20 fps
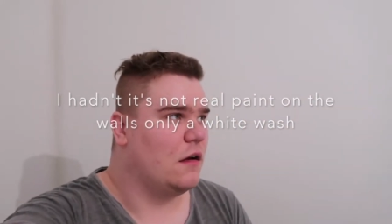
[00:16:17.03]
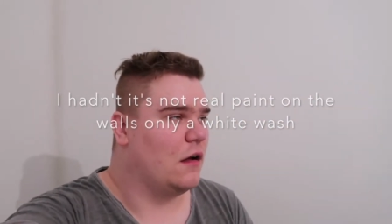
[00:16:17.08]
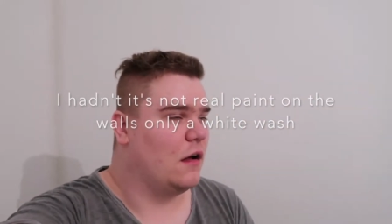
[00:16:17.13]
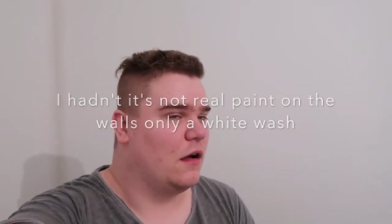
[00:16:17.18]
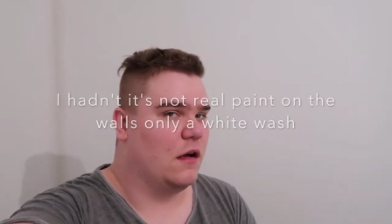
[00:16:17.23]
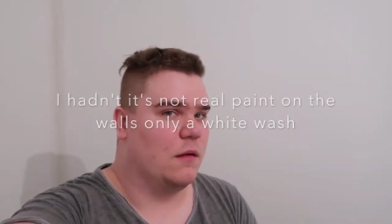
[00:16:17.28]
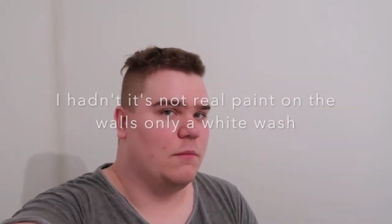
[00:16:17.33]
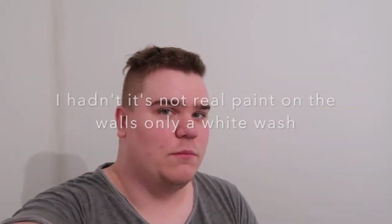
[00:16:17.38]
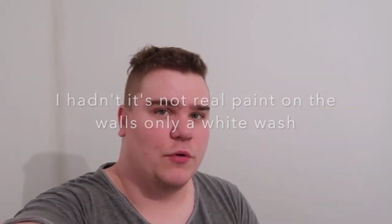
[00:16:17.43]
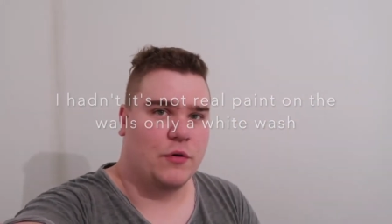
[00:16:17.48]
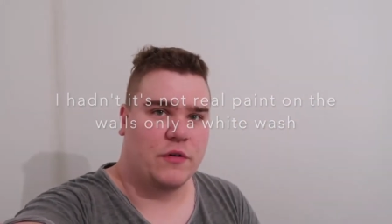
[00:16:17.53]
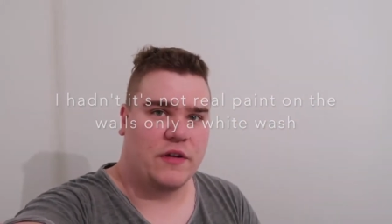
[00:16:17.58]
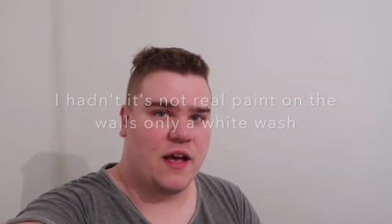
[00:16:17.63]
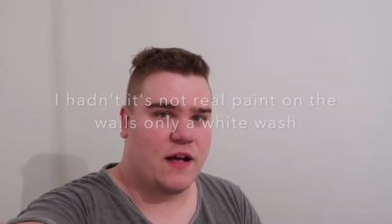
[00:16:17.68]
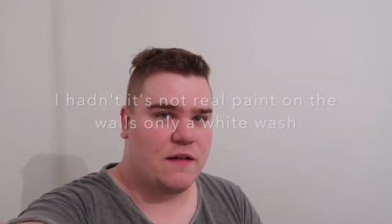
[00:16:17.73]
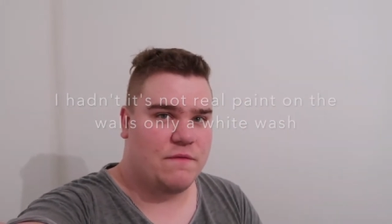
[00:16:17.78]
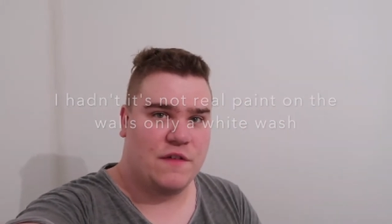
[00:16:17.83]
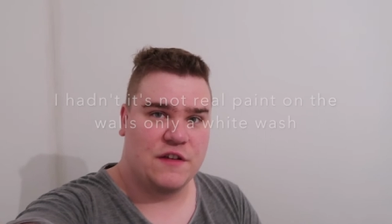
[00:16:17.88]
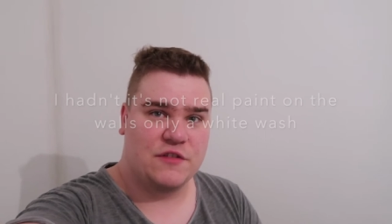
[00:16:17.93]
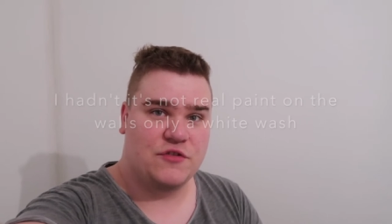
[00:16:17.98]
Uh, but
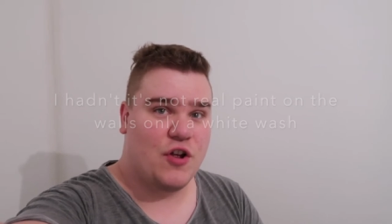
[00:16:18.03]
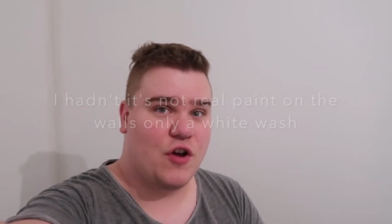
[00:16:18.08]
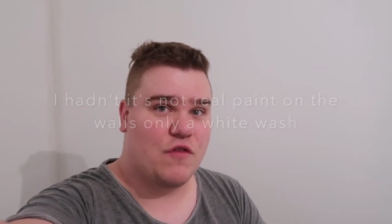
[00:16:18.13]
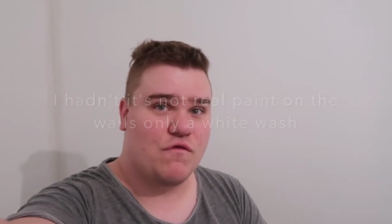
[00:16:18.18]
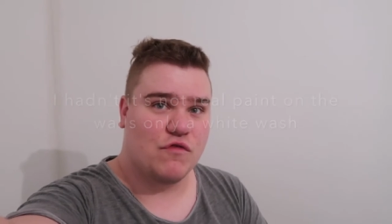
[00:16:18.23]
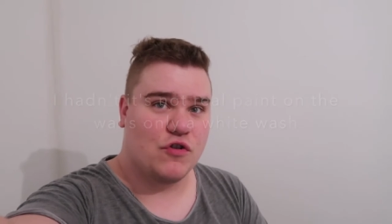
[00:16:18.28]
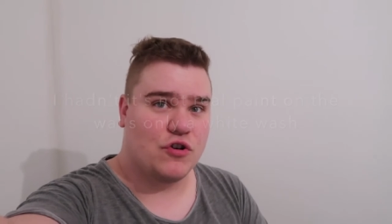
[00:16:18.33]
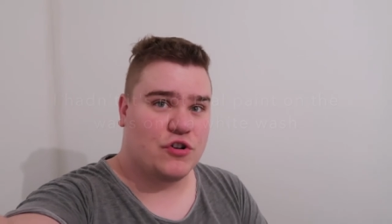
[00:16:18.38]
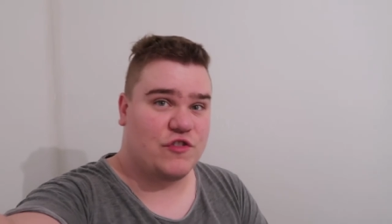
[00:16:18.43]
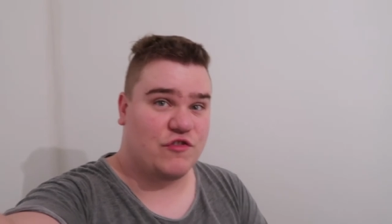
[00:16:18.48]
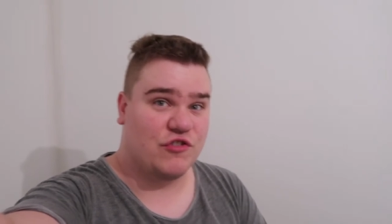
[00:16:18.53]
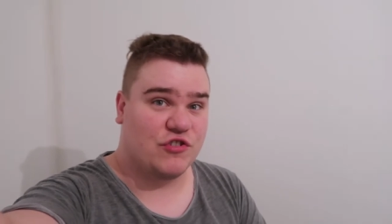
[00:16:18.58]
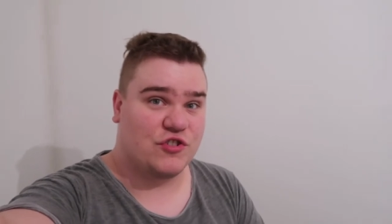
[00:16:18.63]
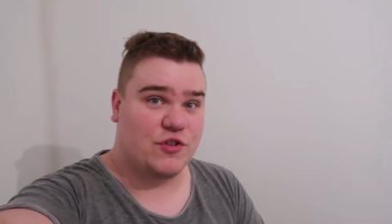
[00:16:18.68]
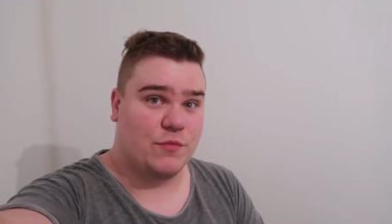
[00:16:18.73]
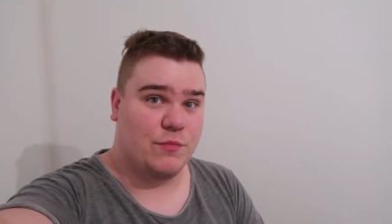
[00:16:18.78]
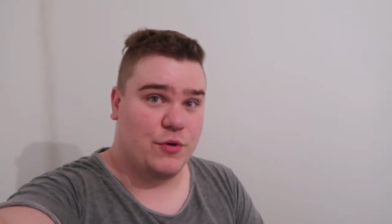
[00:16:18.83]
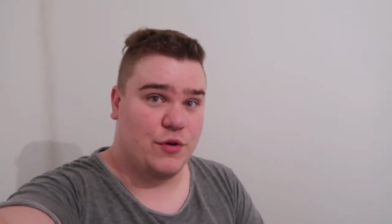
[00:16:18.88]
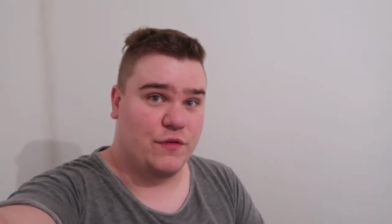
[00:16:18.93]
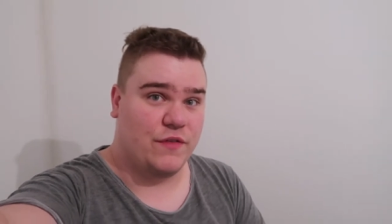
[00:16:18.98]
yeah, there's no rush for us
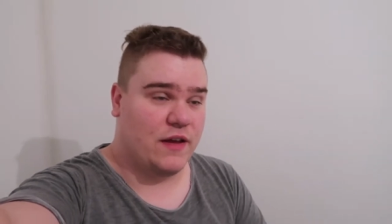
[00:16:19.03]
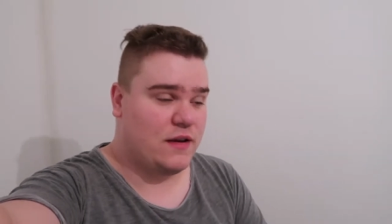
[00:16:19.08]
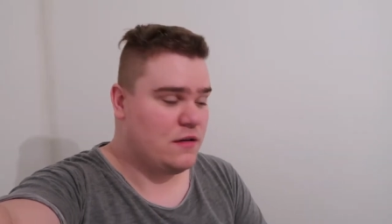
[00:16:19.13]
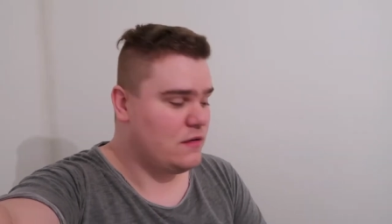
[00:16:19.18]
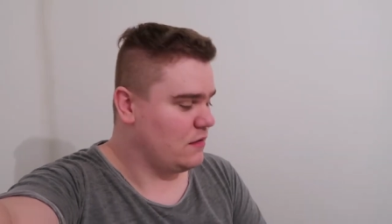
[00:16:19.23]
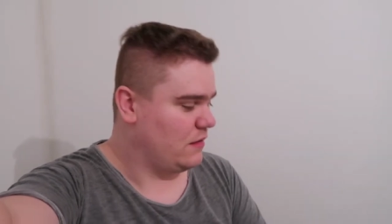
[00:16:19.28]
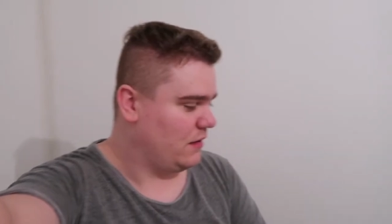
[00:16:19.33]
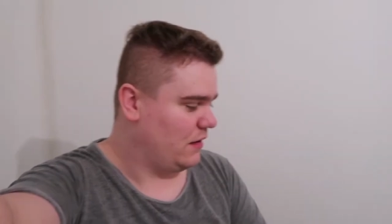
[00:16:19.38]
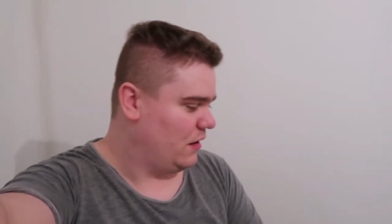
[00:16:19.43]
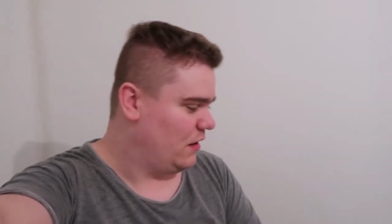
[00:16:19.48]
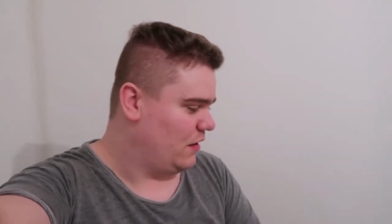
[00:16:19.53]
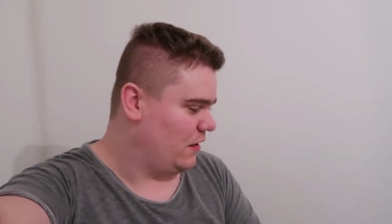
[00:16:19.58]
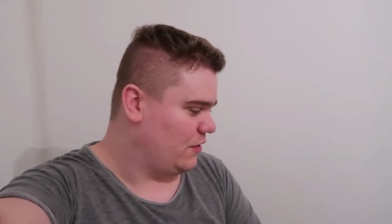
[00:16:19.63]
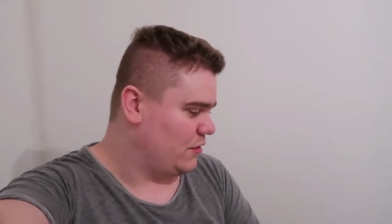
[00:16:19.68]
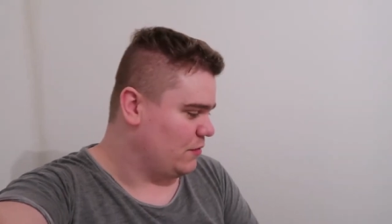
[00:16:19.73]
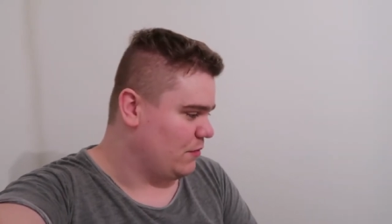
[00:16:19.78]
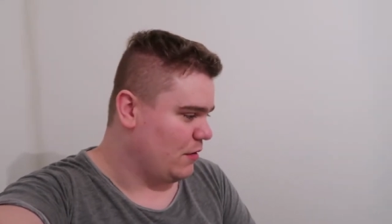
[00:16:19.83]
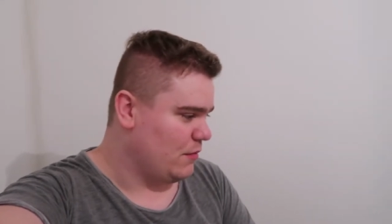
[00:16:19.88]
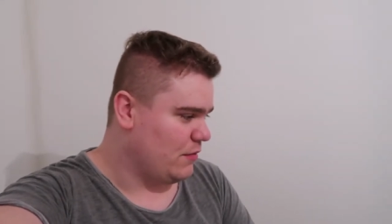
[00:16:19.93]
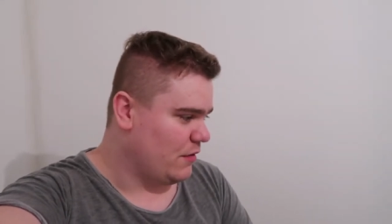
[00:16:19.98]
to move in. Uh,
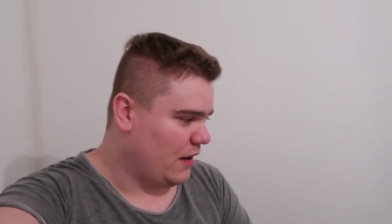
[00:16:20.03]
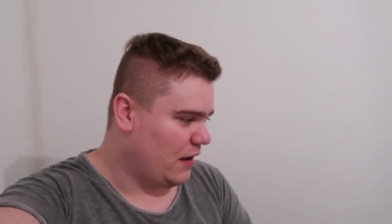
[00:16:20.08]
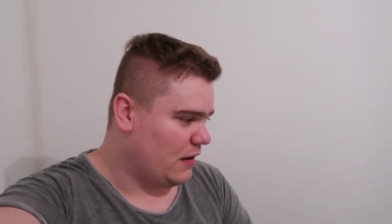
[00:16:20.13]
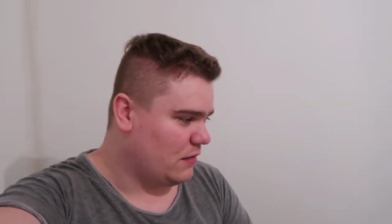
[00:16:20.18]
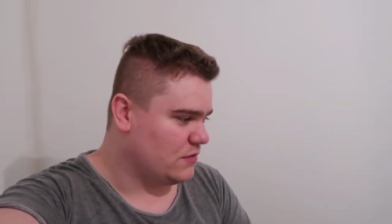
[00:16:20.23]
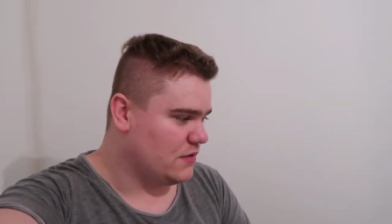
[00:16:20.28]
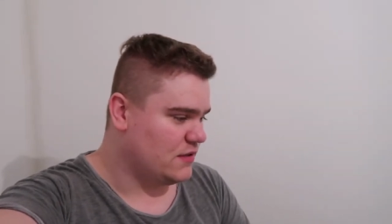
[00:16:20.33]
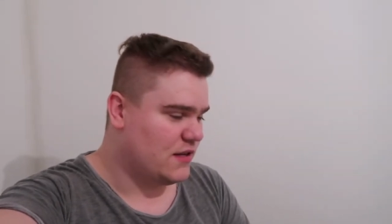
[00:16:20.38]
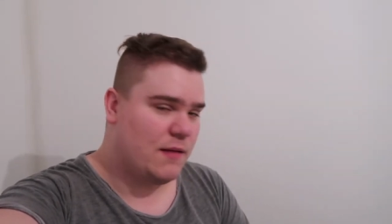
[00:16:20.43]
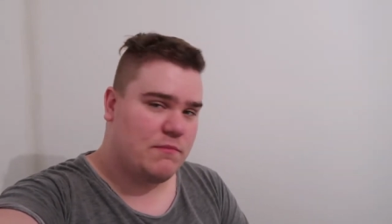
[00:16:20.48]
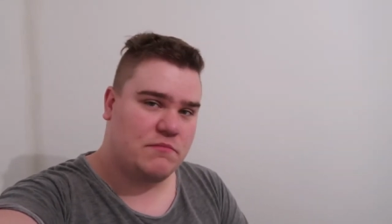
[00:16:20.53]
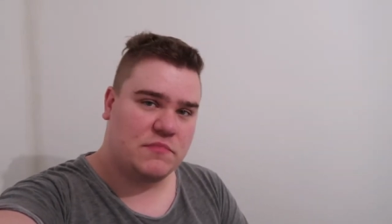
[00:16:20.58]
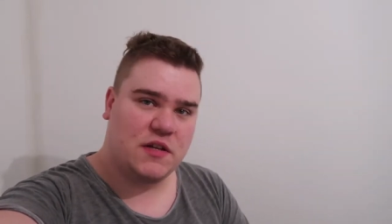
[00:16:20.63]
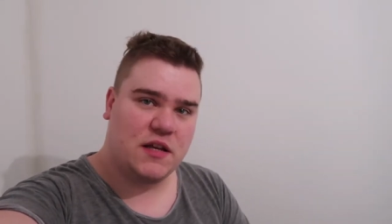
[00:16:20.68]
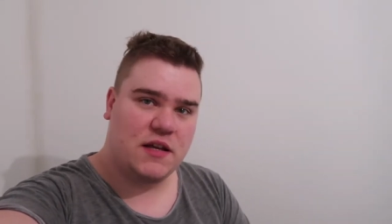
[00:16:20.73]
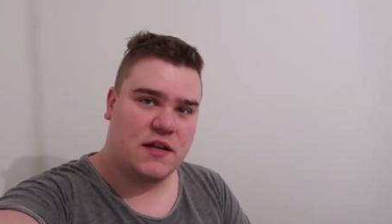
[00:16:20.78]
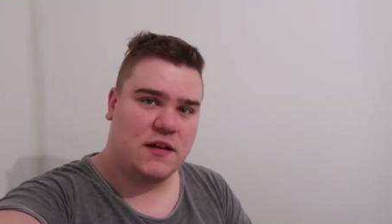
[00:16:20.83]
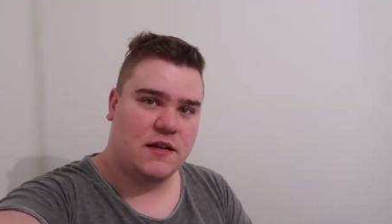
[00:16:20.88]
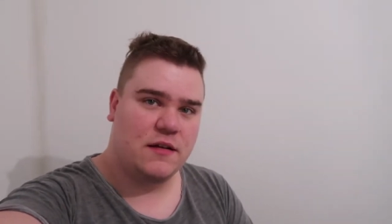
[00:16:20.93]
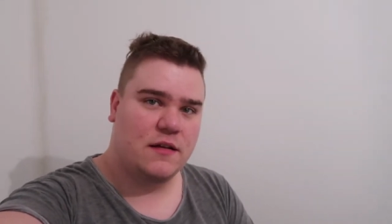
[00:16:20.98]
at the moment the house is
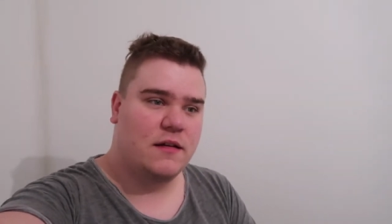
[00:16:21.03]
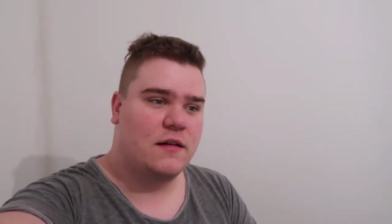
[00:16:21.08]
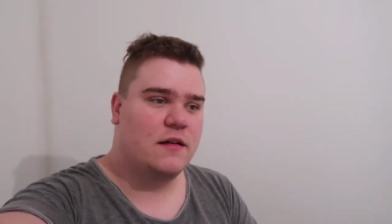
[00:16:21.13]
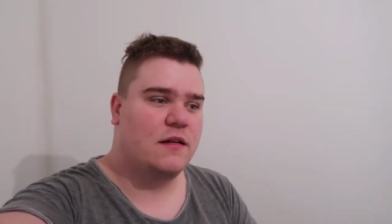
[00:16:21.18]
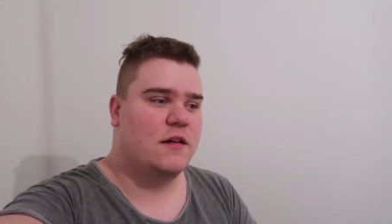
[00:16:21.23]
empty.